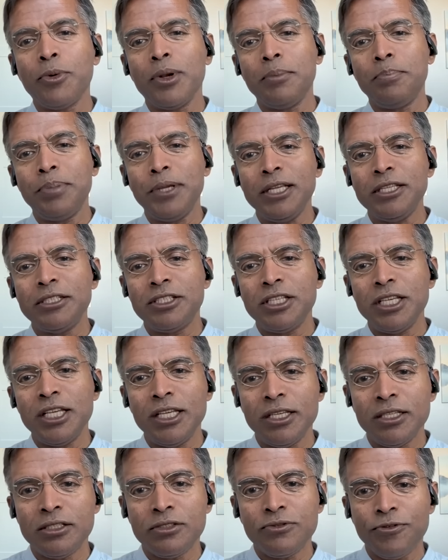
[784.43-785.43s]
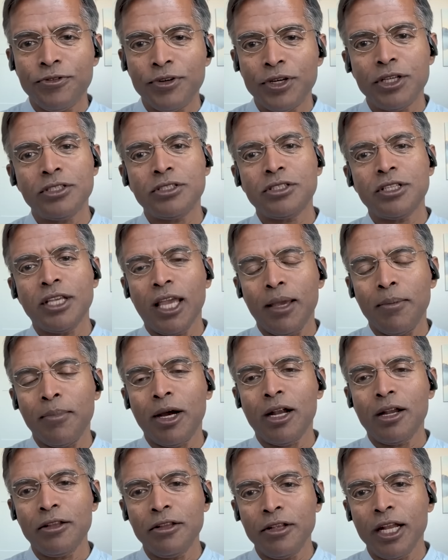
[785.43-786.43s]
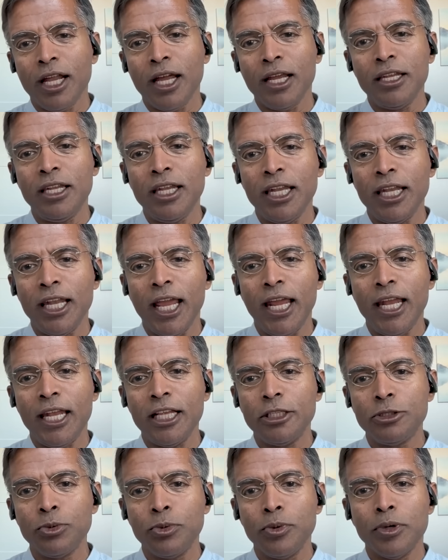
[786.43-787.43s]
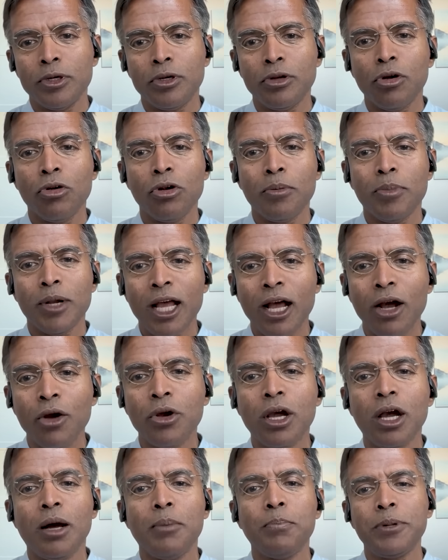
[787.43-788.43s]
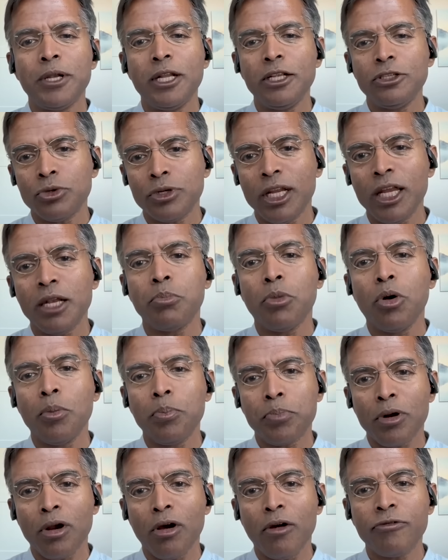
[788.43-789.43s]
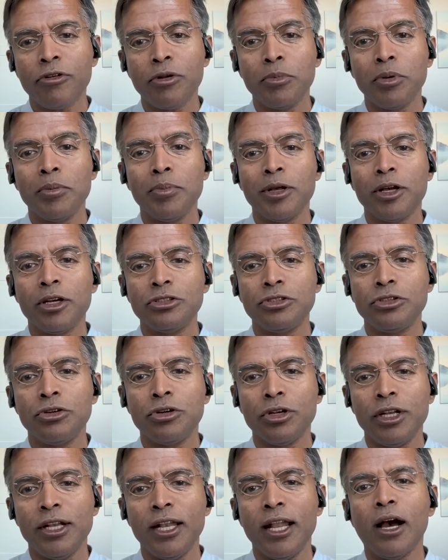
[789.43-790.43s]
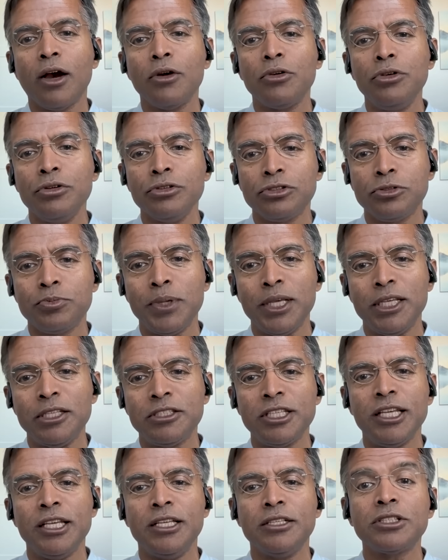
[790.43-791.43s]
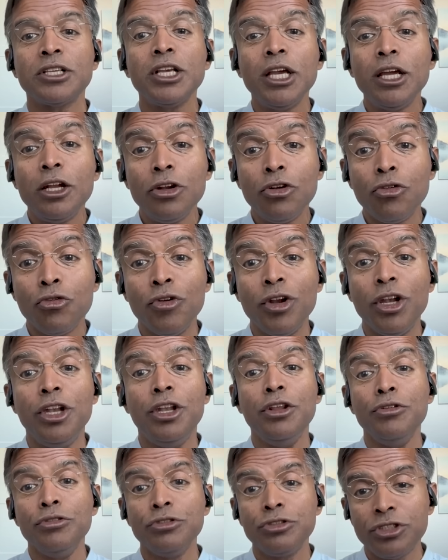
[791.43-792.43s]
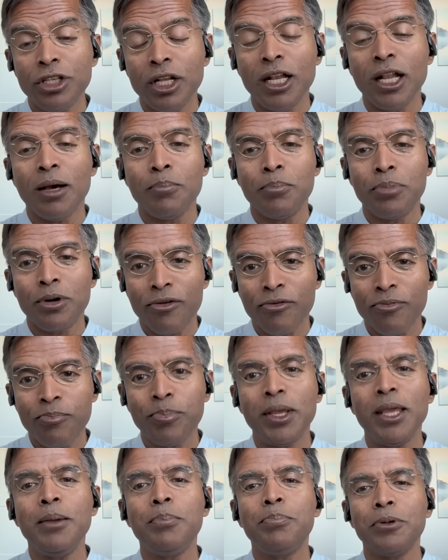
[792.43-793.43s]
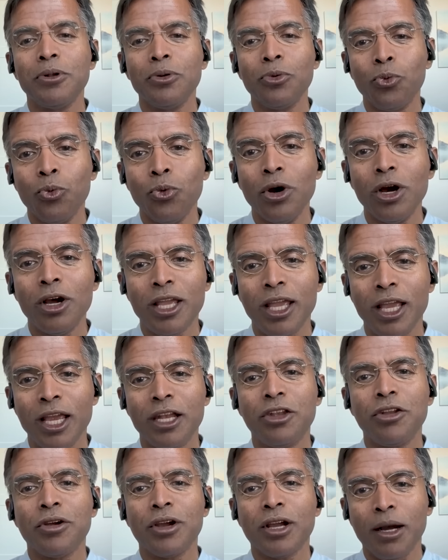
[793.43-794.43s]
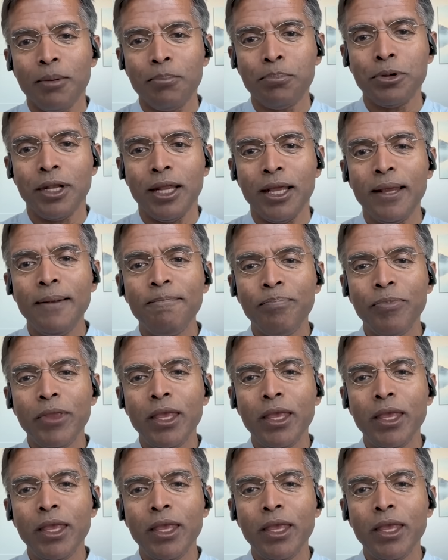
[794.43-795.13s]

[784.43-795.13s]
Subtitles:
When PCs first came out in the 1980s, we were told about how companies would get more profitable because you could now use PCs to reduce the number of people working at your company.